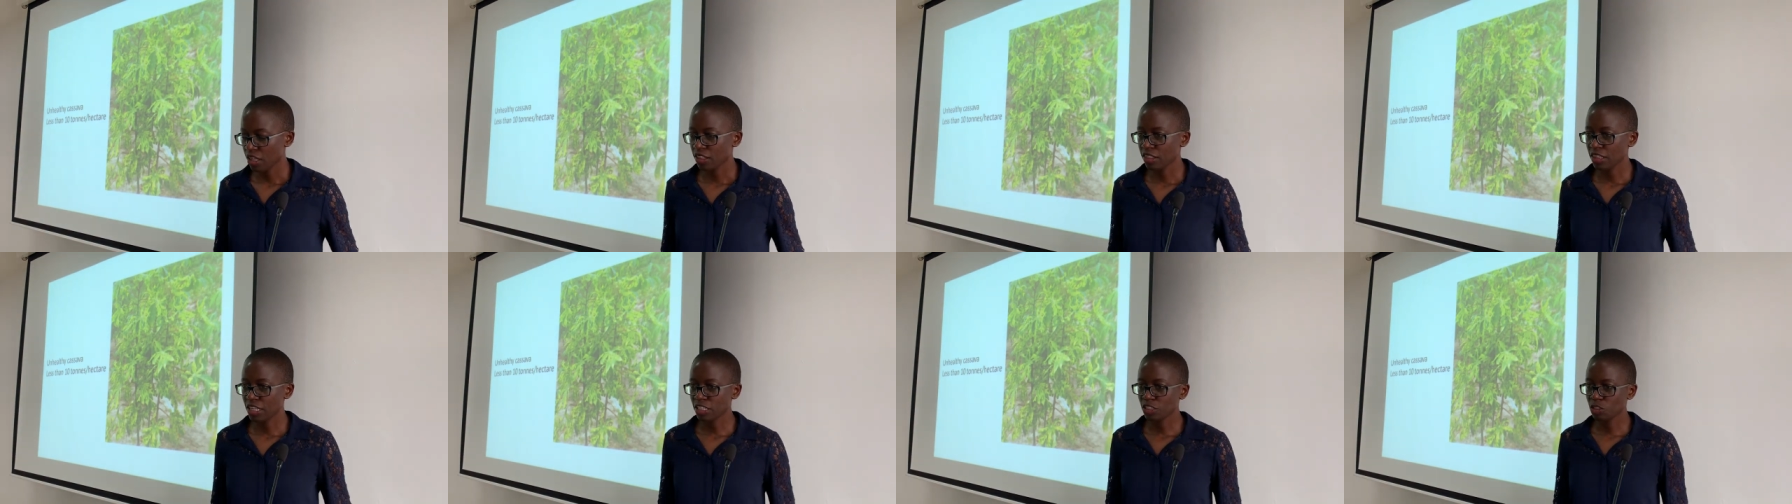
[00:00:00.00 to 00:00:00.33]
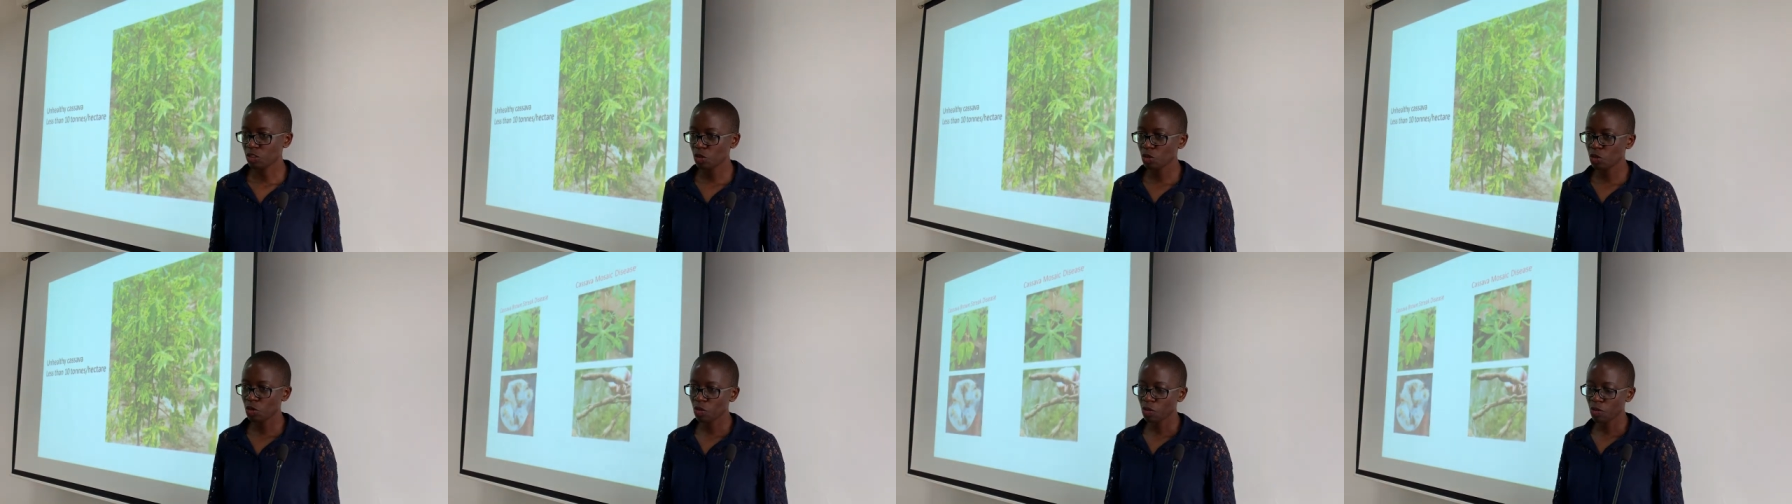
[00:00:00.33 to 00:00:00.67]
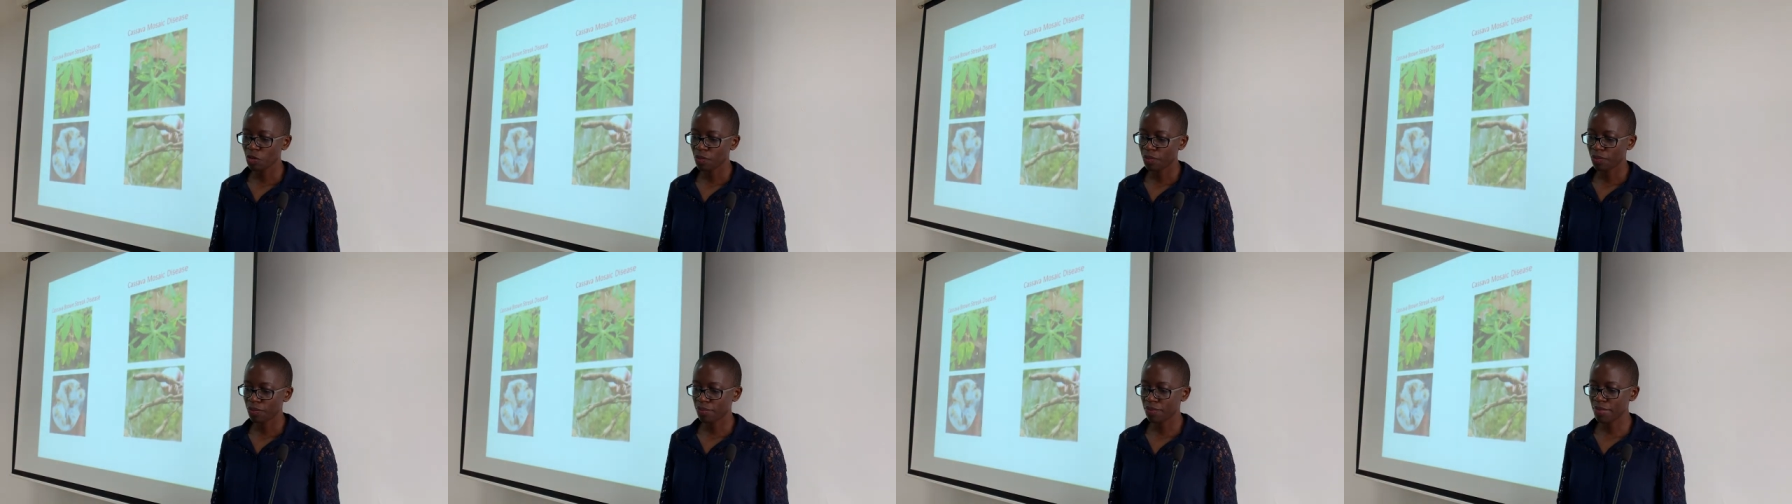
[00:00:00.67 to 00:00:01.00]
The two
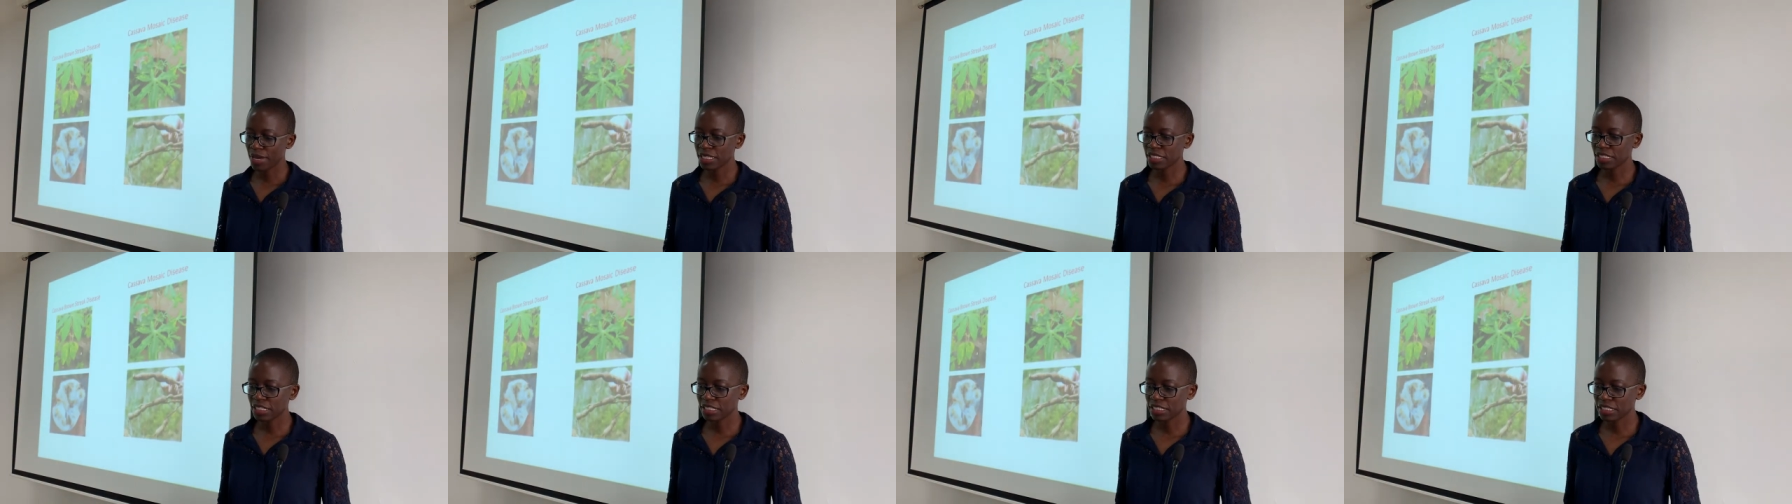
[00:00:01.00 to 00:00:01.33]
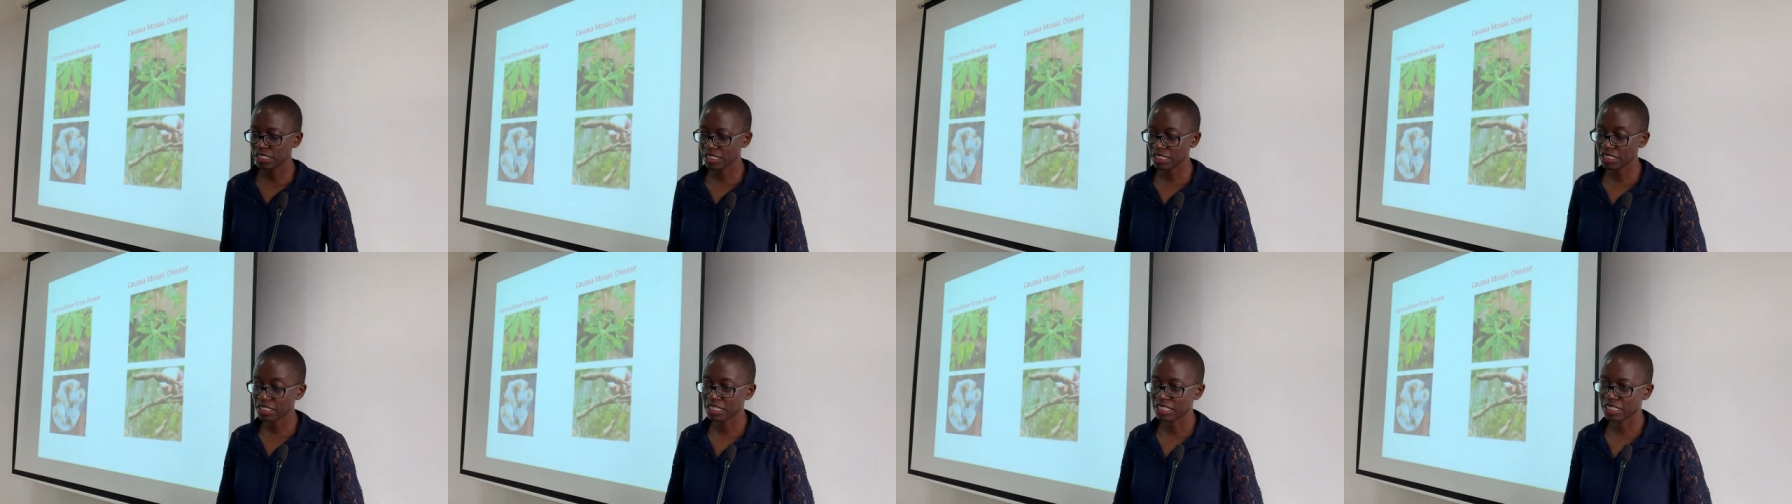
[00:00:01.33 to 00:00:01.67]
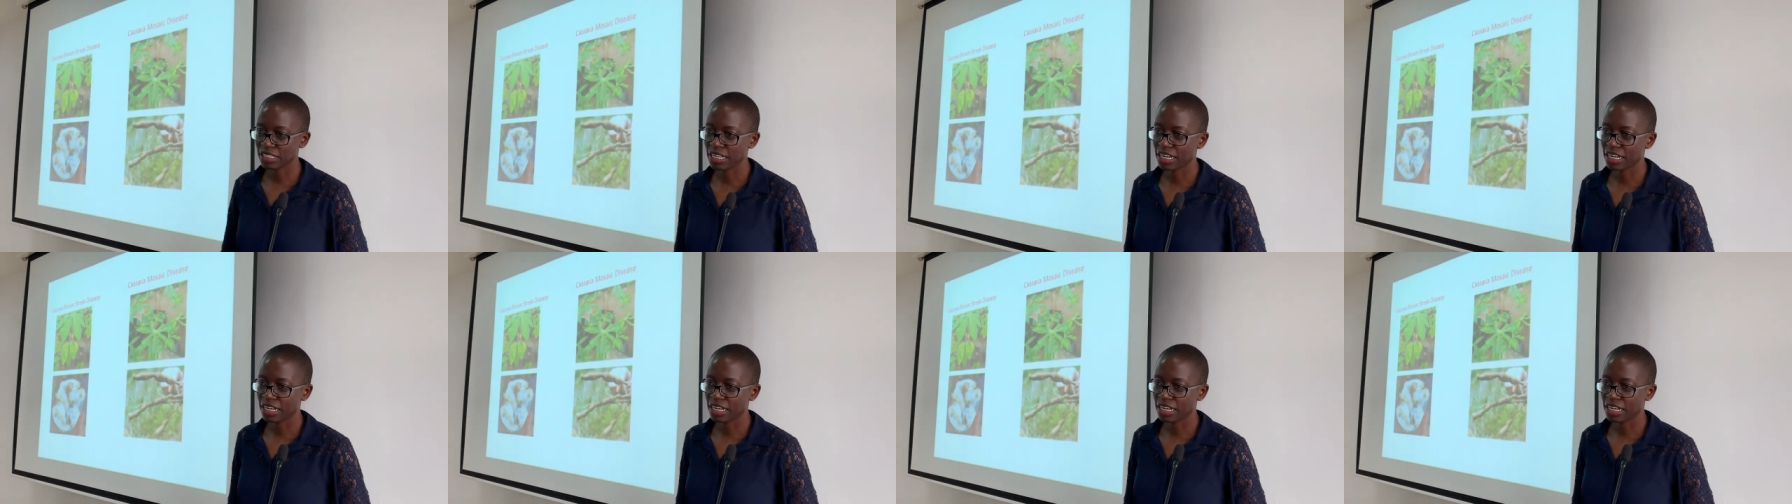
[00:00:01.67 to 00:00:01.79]
major diseases